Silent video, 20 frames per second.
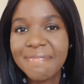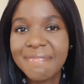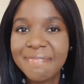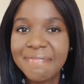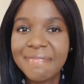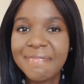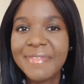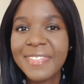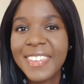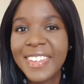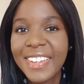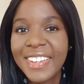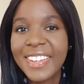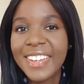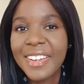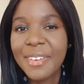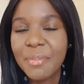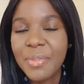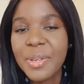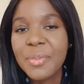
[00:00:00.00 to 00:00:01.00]
Mm,
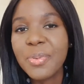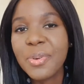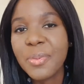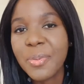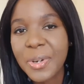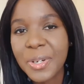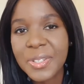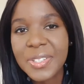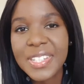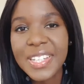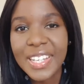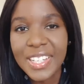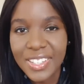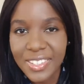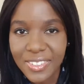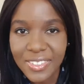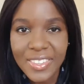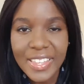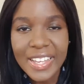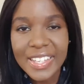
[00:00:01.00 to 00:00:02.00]
people won't take
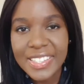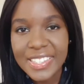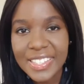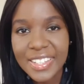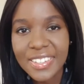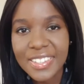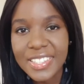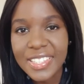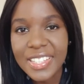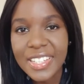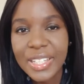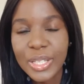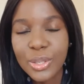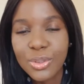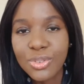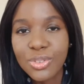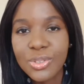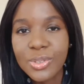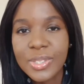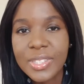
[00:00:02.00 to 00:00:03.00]
you that seriously
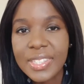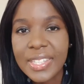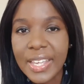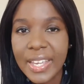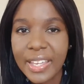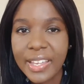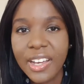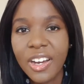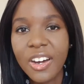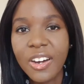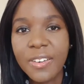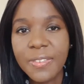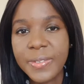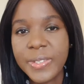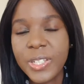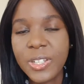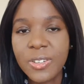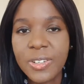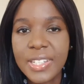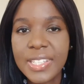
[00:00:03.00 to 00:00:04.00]
if you say
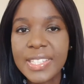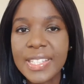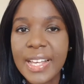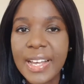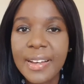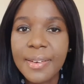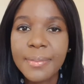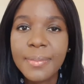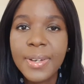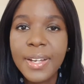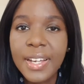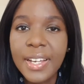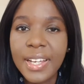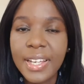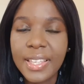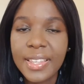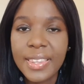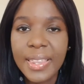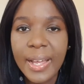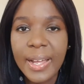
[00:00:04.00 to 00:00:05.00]
after your exam
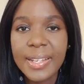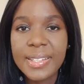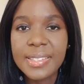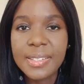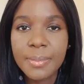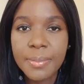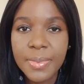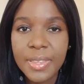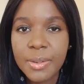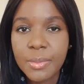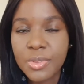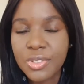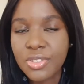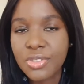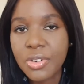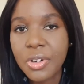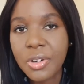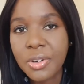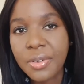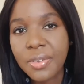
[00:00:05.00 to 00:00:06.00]
that something was
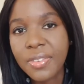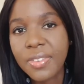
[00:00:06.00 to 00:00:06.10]
wrong.